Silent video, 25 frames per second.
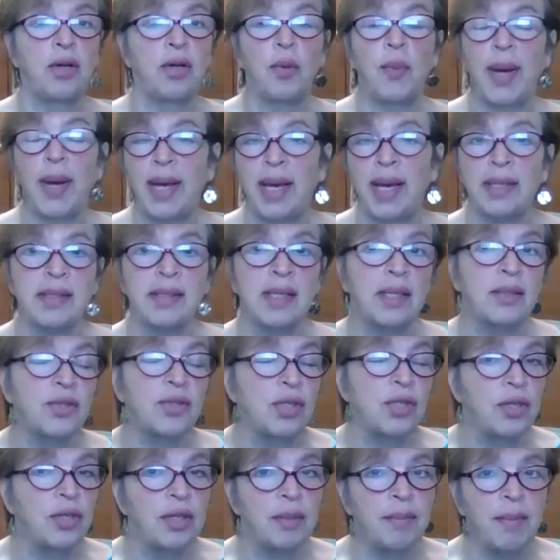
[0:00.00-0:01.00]
no way is
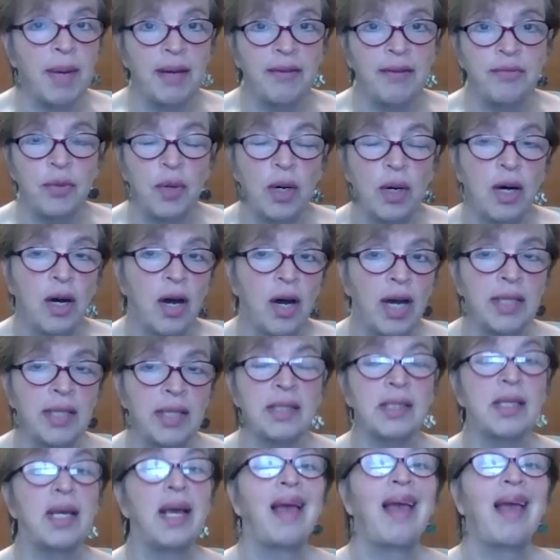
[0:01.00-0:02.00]
Elsa going to make four
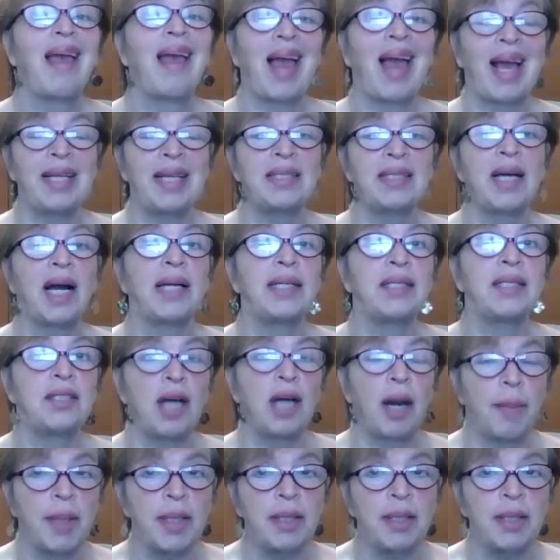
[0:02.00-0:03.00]
hearts and I
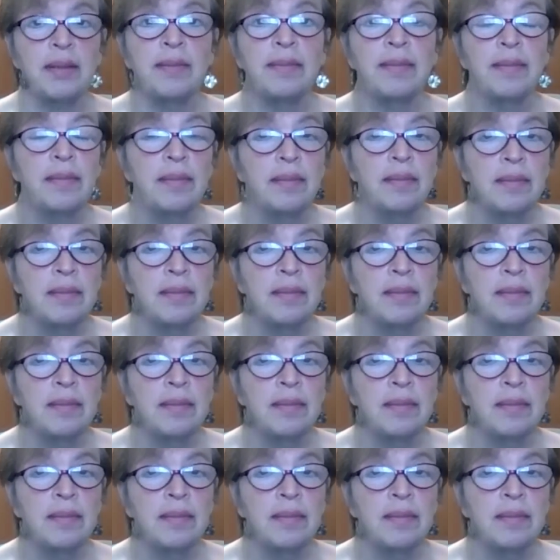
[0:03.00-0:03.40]
double